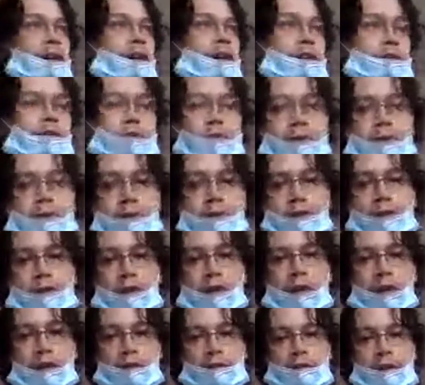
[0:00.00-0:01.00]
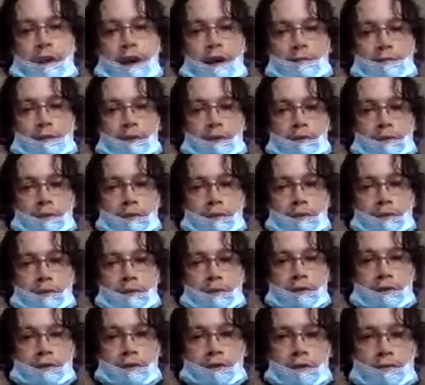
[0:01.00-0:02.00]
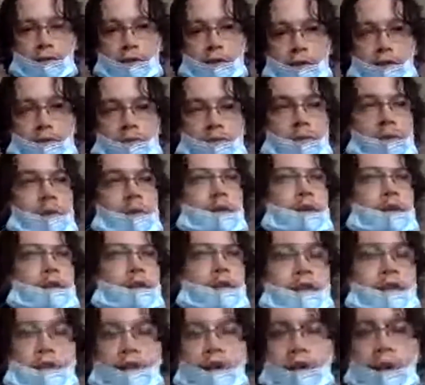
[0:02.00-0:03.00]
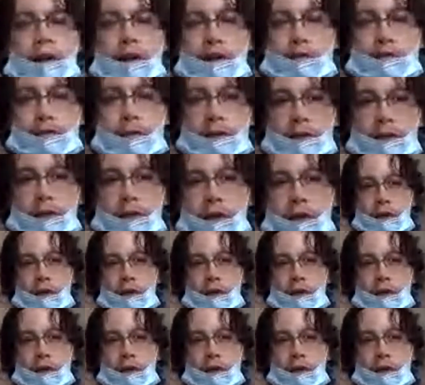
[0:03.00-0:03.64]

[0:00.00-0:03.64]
and was kind of happy with the service and whatnot that I got out of it.